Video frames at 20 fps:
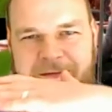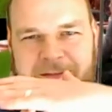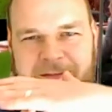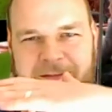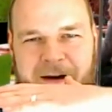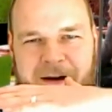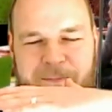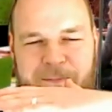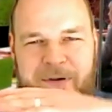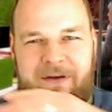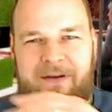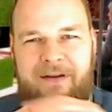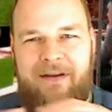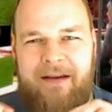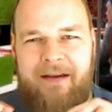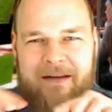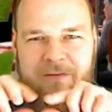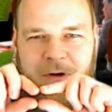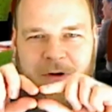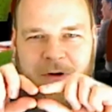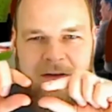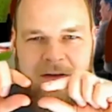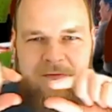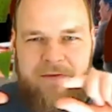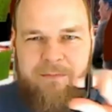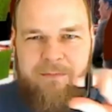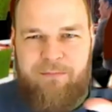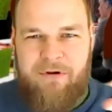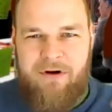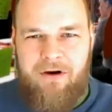top where they have
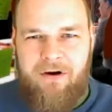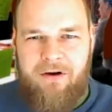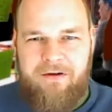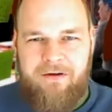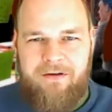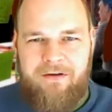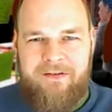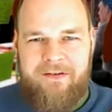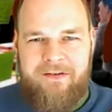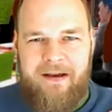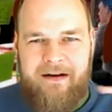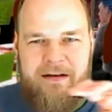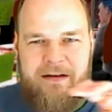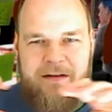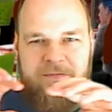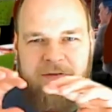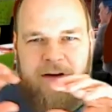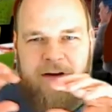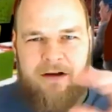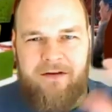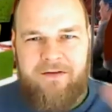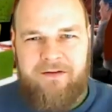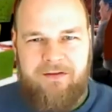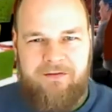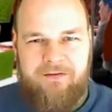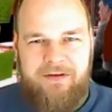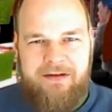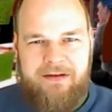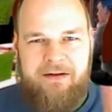a broad understanding of lots of the